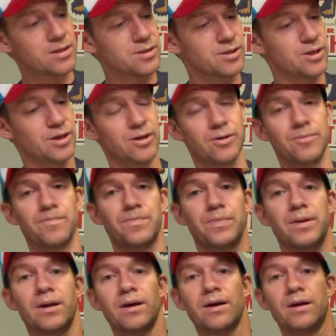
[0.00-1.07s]
So
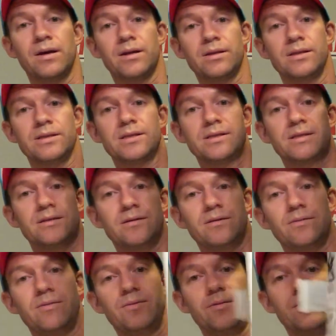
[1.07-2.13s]
this is
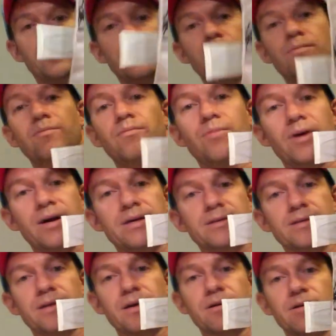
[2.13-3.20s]
the
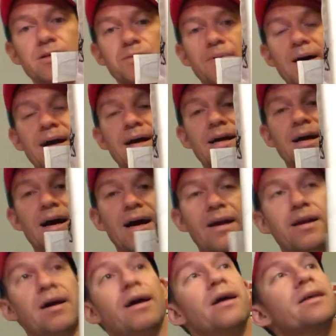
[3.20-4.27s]
Brian's Heritage pad I got,
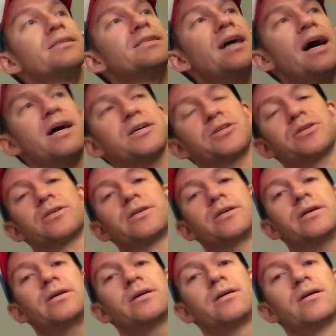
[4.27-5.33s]
and it's
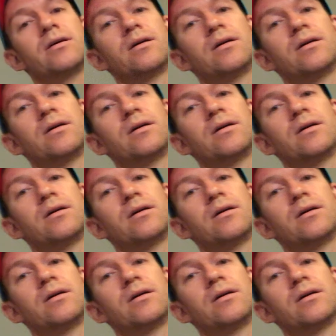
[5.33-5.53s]
actually